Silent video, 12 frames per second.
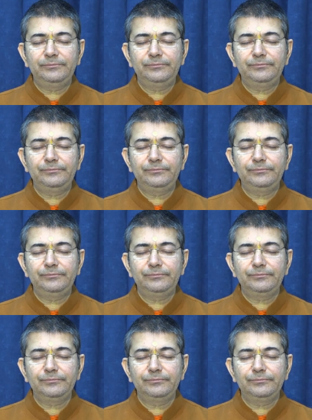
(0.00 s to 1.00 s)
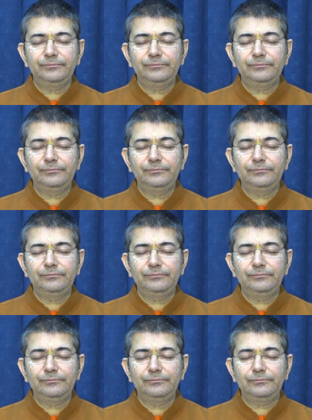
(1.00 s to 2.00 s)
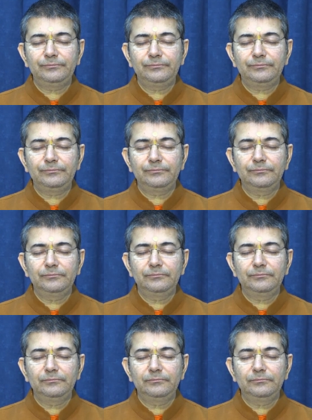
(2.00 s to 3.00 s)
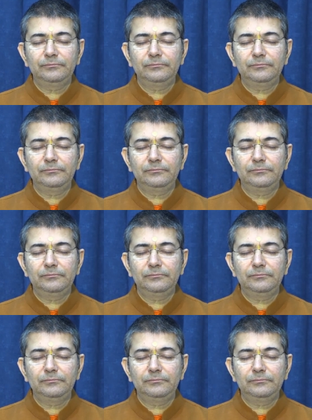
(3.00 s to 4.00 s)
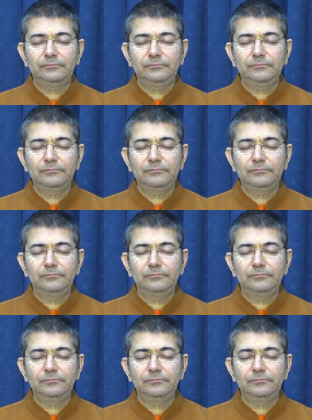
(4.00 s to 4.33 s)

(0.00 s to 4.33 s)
(no one is talking)